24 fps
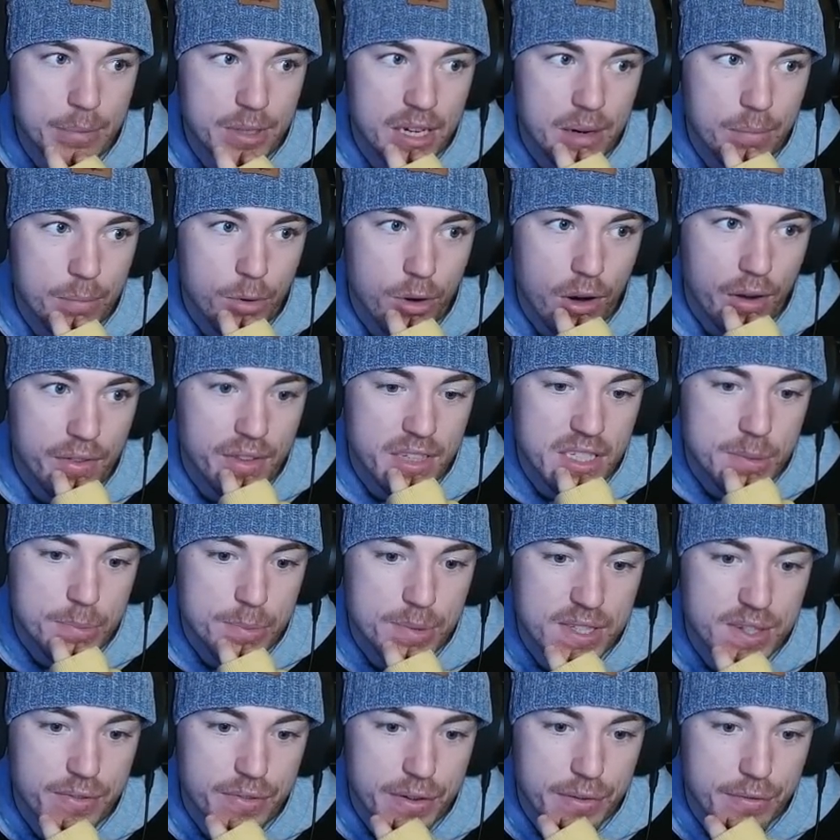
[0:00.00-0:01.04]
a number on this
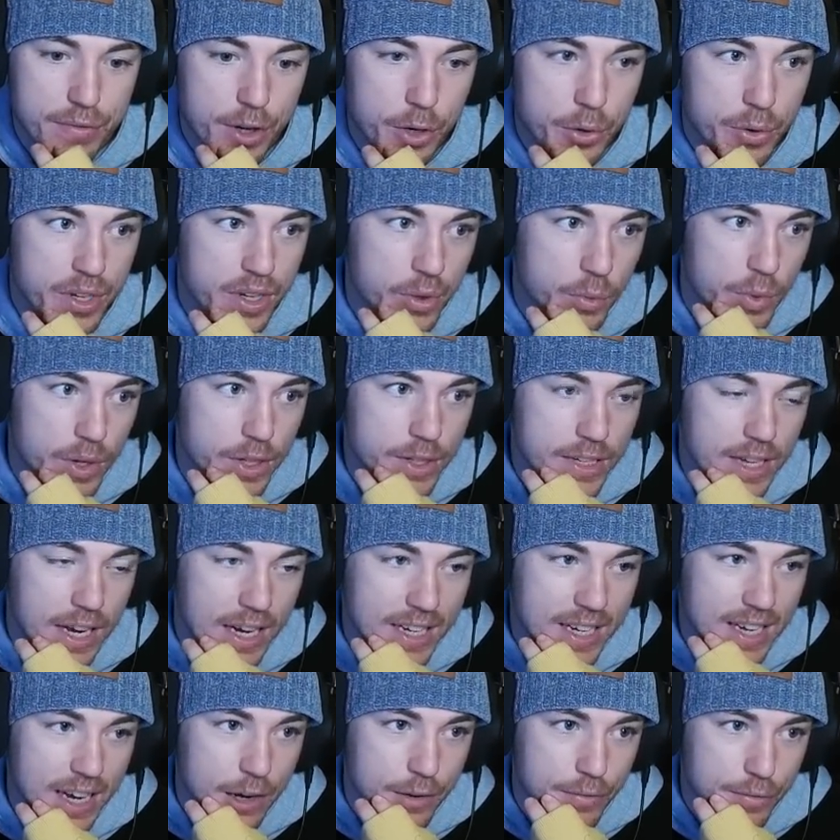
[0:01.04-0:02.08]
specific vote, it will not
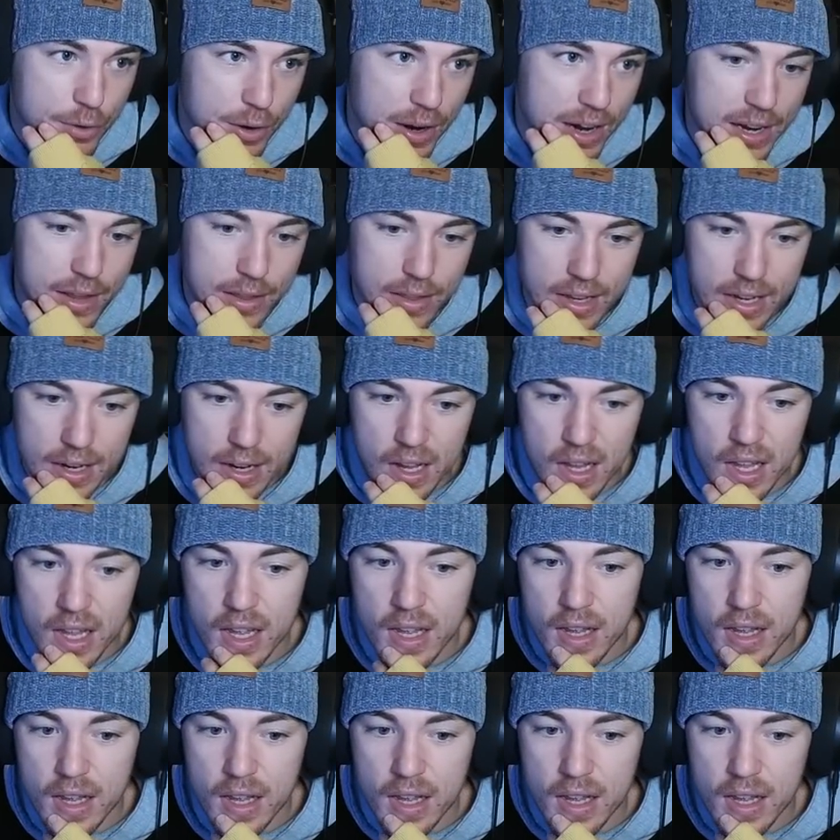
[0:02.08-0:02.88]
count for anything.